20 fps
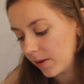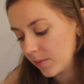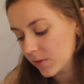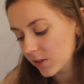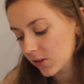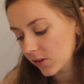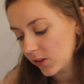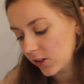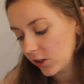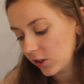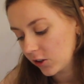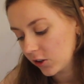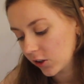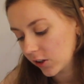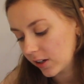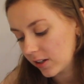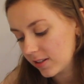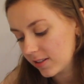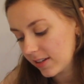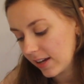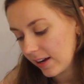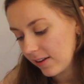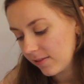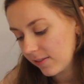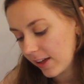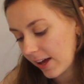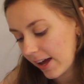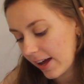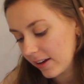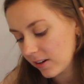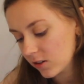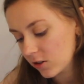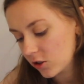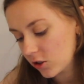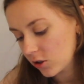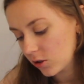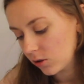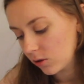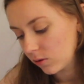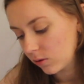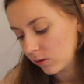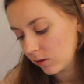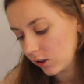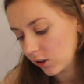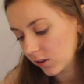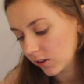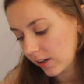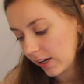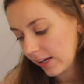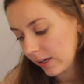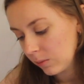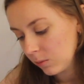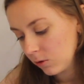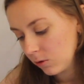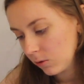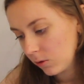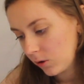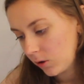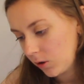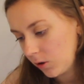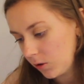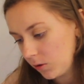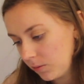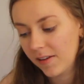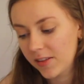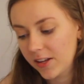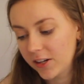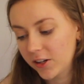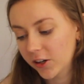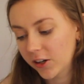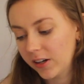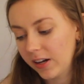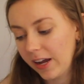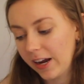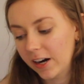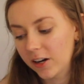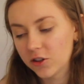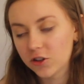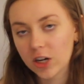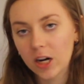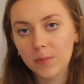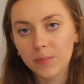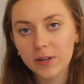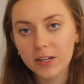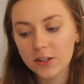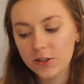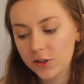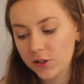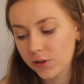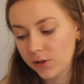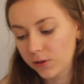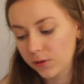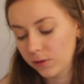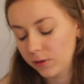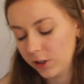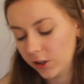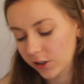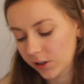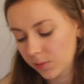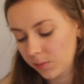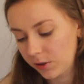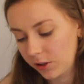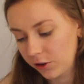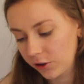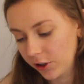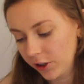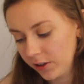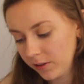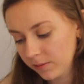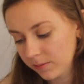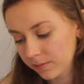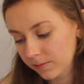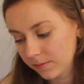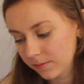So then you're going to save that to your camera roll, and then you're going to airdrop it to your computer.